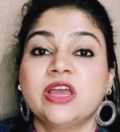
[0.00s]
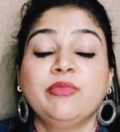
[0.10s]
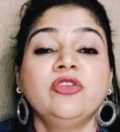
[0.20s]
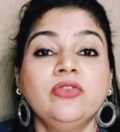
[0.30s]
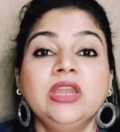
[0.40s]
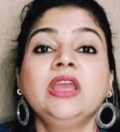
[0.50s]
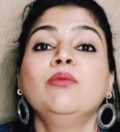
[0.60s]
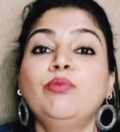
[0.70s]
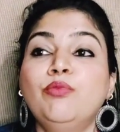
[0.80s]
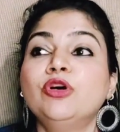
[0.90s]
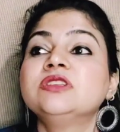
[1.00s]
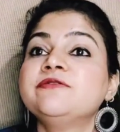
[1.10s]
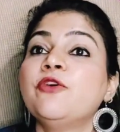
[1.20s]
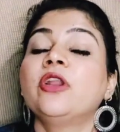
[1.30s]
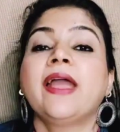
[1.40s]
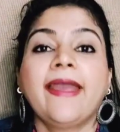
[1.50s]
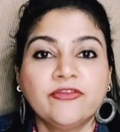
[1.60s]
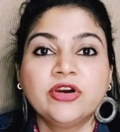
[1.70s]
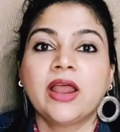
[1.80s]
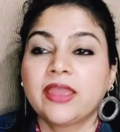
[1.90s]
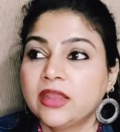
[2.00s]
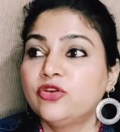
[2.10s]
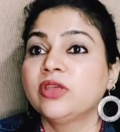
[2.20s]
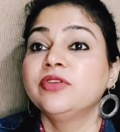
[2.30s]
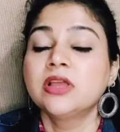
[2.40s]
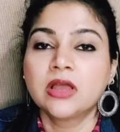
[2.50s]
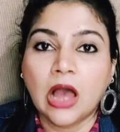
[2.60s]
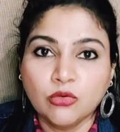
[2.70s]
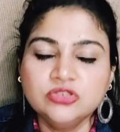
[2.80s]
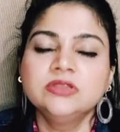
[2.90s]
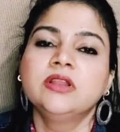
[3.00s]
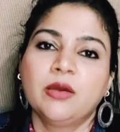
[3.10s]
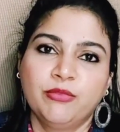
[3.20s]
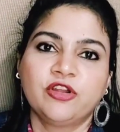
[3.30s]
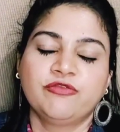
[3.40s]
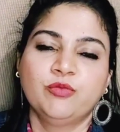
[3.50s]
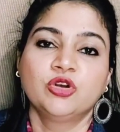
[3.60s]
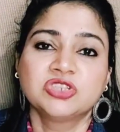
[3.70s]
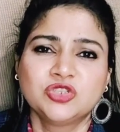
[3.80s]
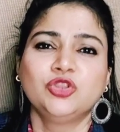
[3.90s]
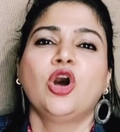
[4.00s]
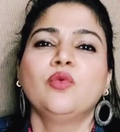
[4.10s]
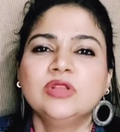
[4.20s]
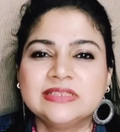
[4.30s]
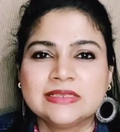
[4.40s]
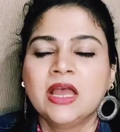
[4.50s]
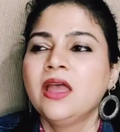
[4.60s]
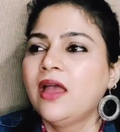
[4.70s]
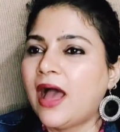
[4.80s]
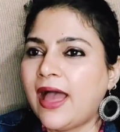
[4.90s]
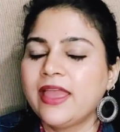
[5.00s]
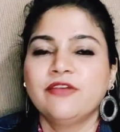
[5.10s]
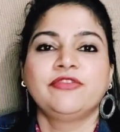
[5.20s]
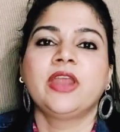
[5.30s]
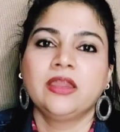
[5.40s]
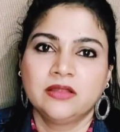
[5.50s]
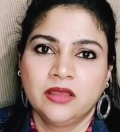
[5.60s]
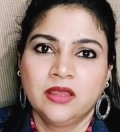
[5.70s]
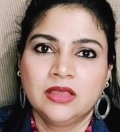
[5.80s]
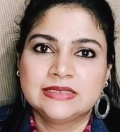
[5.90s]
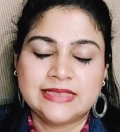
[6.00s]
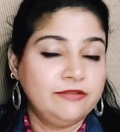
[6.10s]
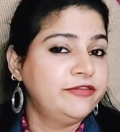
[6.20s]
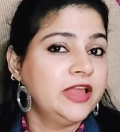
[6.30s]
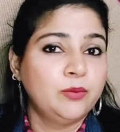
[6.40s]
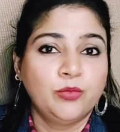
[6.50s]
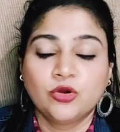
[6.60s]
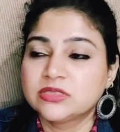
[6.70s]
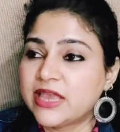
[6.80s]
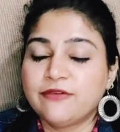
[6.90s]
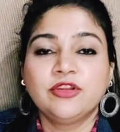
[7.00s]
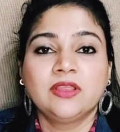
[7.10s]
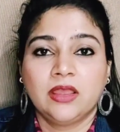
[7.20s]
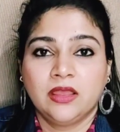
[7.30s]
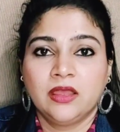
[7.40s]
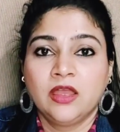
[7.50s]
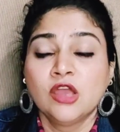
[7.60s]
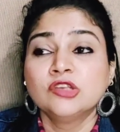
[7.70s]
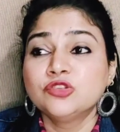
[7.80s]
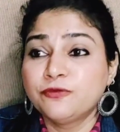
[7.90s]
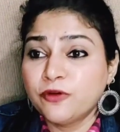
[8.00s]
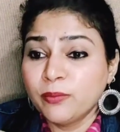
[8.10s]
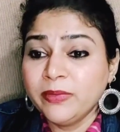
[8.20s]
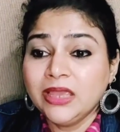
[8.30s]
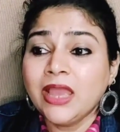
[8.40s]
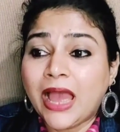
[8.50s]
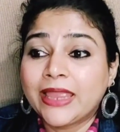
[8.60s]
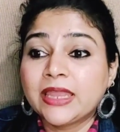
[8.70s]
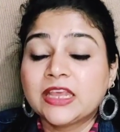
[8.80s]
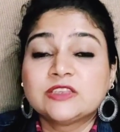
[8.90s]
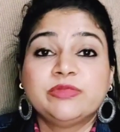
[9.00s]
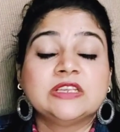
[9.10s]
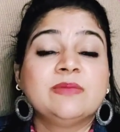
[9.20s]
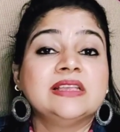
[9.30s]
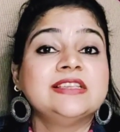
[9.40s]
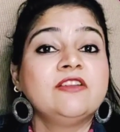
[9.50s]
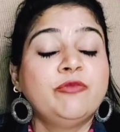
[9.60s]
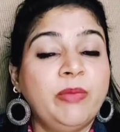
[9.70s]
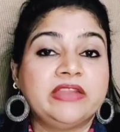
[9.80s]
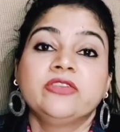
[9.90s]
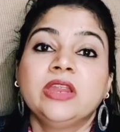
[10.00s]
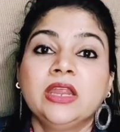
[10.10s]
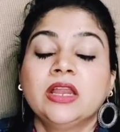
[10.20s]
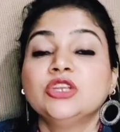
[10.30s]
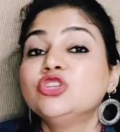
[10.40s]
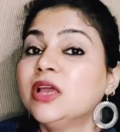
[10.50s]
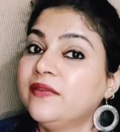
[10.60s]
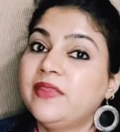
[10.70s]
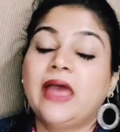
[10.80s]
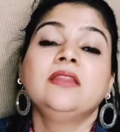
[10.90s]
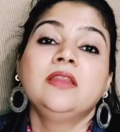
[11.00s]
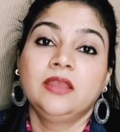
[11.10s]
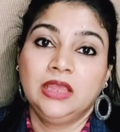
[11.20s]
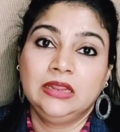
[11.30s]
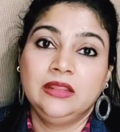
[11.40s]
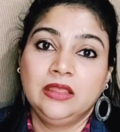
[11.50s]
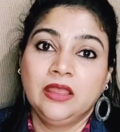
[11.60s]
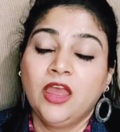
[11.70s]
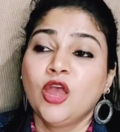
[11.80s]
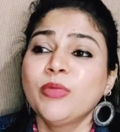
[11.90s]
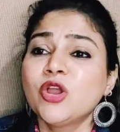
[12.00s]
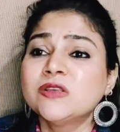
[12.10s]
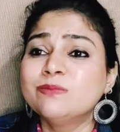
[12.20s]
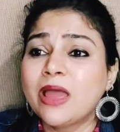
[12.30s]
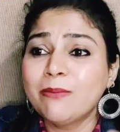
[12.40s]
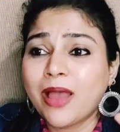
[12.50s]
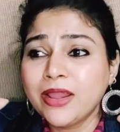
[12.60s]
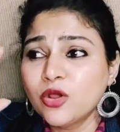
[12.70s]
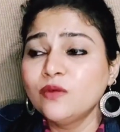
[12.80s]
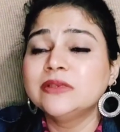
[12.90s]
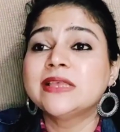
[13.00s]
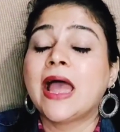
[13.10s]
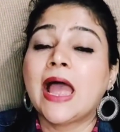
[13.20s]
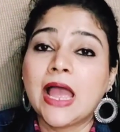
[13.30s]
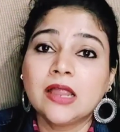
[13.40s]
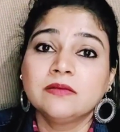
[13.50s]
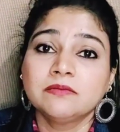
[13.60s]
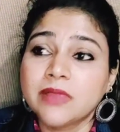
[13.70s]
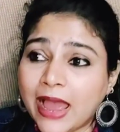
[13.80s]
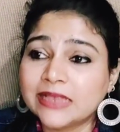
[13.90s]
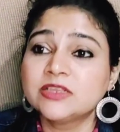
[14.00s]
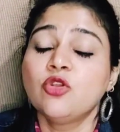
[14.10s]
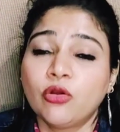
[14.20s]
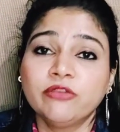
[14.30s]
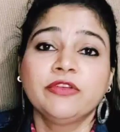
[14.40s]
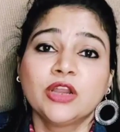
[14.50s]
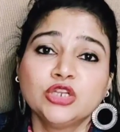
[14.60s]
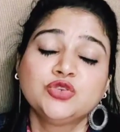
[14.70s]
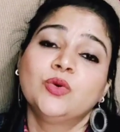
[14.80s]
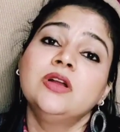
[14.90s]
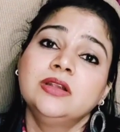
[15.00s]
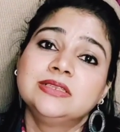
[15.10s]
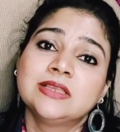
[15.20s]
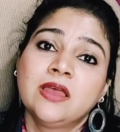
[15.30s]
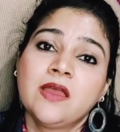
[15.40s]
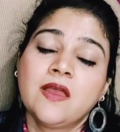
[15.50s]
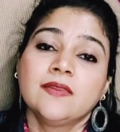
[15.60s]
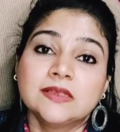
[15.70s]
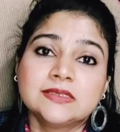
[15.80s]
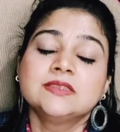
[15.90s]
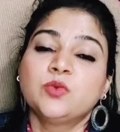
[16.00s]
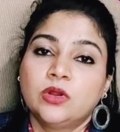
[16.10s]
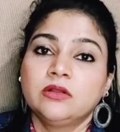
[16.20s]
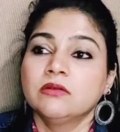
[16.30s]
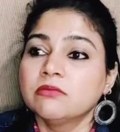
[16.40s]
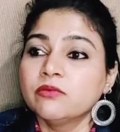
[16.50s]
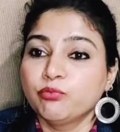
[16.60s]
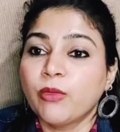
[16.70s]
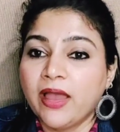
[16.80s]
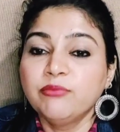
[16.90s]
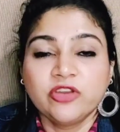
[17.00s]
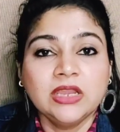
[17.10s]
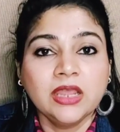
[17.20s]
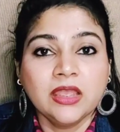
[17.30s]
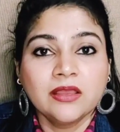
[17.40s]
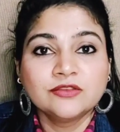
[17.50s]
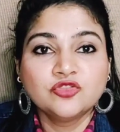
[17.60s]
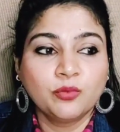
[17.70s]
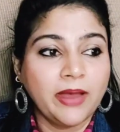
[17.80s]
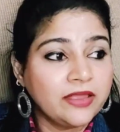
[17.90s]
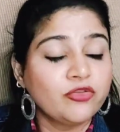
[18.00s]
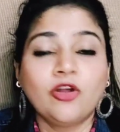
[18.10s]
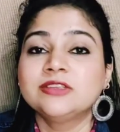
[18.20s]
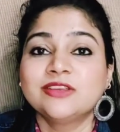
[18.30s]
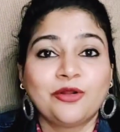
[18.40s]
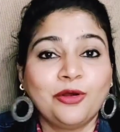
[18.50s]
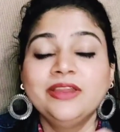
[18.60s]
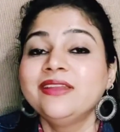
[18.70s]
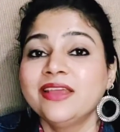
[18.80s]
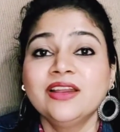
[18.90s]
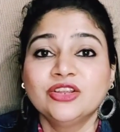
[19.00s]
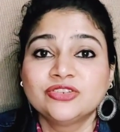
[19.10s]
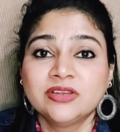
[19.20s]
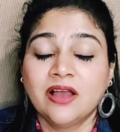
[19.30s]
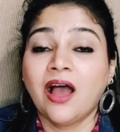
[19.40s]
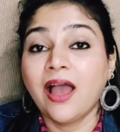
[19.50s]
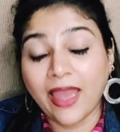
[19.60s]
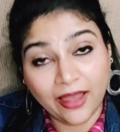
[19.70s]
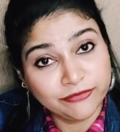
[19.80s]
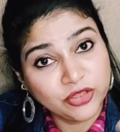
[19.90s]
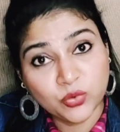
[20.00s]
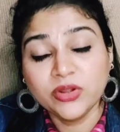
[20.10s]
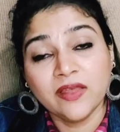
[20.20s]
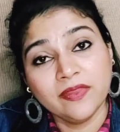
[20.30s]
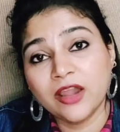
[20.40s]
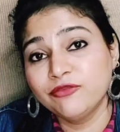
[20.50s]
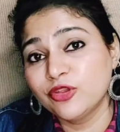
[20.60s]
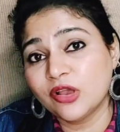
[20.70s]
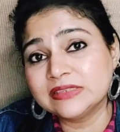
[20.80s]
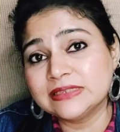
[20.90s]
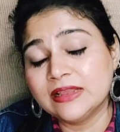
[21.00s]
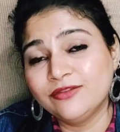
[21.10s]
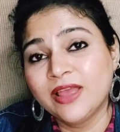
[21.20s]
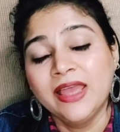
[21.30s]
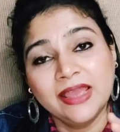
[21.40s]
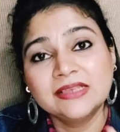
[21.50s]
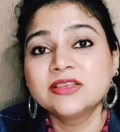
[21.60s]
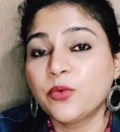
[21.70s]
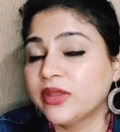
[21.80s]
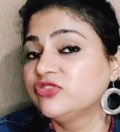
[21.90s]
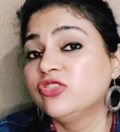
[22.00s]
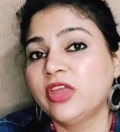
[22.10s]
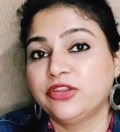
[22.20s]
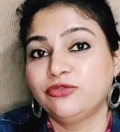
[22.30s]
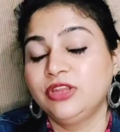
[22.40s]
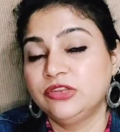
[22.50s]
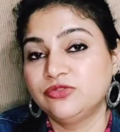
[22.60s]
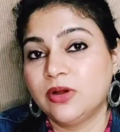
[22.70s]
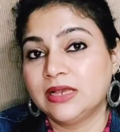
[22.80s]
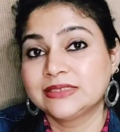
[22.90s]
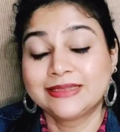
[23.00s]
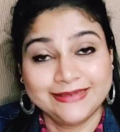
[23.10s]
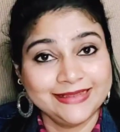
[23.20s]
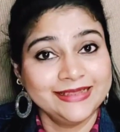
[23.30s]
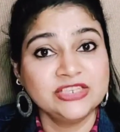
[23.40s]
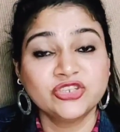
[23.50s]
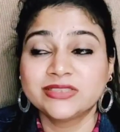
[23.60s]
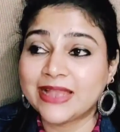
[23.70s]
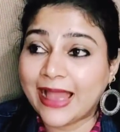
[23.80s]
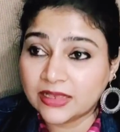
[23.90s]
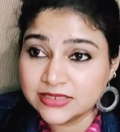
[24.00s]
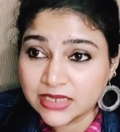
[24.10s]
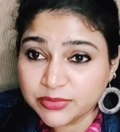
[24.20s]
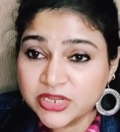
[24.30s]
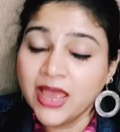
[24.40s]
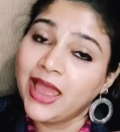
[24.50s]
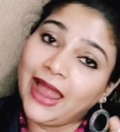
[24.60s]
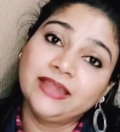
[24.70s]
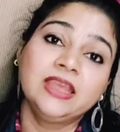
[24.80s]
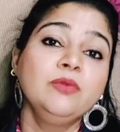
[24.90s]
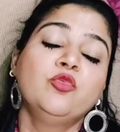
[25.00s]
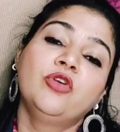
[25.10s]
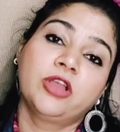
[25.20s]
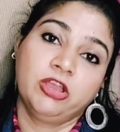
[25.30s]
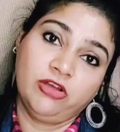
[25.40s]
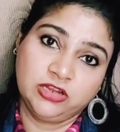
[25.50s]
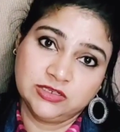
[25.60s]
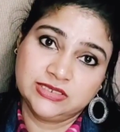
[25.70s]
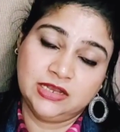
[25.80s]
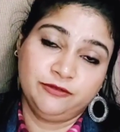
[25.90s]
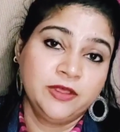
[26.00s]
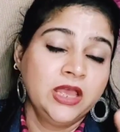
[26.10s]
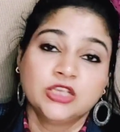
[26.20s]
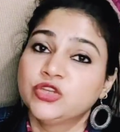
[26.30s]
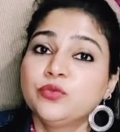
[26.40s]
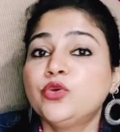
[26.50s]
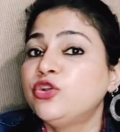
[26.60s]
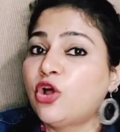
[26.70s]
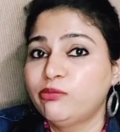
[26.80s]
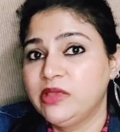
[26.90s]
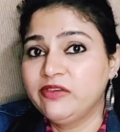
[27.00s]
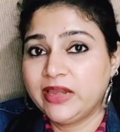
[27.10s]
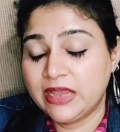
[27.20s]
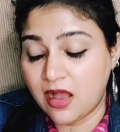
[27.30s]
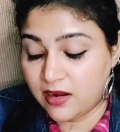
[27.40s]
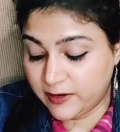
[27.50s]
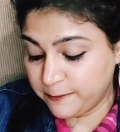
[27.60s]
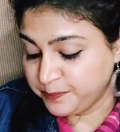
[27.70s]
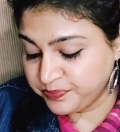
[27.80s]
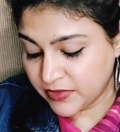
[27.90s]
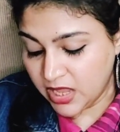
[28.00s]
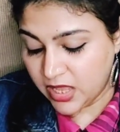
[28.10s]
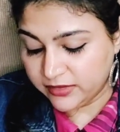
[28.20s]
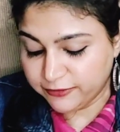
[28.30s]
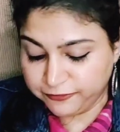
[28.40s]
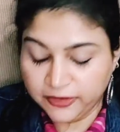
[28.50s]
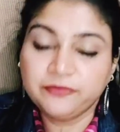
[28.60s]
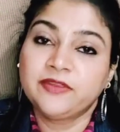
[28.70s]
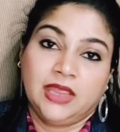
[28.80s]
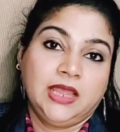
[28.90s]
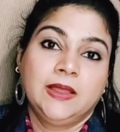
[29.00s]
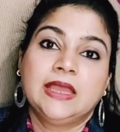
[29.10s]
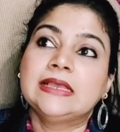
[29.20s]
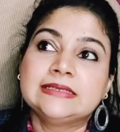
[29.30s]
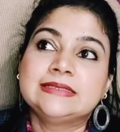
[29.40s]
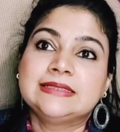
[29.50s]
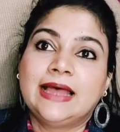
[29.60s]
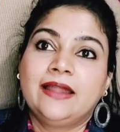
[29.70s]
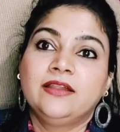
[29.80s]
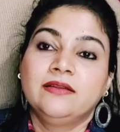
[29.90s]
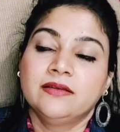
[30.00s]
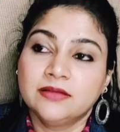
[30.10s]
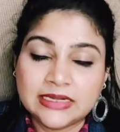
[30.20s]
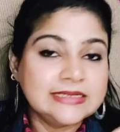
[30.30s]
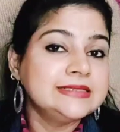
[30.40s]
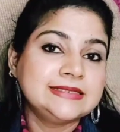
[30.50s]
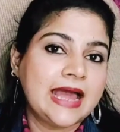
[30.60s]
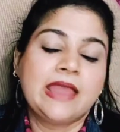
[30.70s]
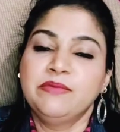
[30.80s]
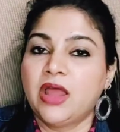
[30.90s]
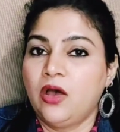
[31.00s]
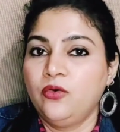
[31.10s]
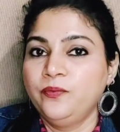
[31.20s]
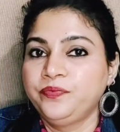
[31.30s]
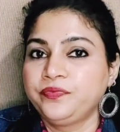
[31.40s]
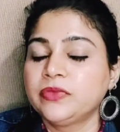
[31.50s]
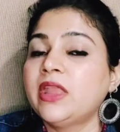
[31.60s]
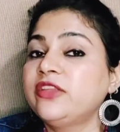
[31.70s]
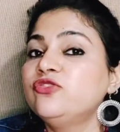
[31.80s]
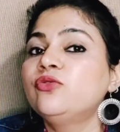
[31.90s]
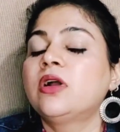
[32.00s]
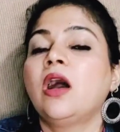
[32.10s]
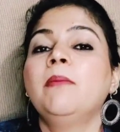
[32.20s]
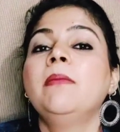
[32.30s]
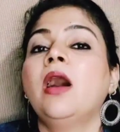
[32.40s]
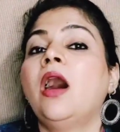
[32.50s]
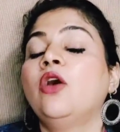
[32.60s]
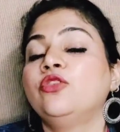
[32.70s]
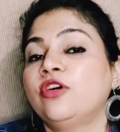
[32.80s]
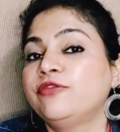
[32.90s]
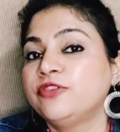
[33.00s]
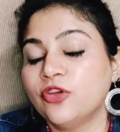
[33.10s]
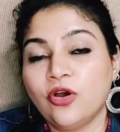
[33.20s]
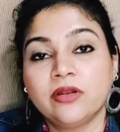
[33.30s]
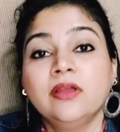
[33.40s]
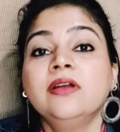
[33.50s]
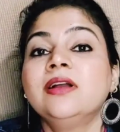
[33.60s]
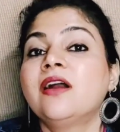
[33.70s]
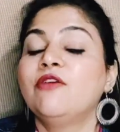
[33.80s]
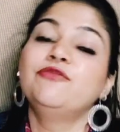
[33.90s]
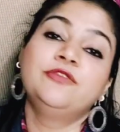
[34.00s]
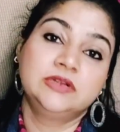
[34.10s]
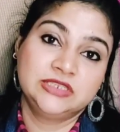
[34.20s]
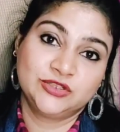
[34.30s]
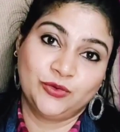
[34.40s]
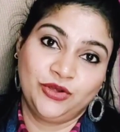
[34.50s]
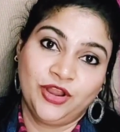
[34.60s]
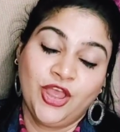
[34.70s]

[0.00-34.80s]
I've been reading books forever. I cannot even count the number of books, novels I have read, self-help books, everything. So for me, I can express myself better in English than in Hindi, because my mind always has a lot of English words. This is what I'm reading, so my thoughts are all in English. Have you done that for yourself is a question that you need to ask. Till then, just accept and keep working on yourself. So it would not be very hard. The fifth thing is that it is time now that you come out of your comfort zone.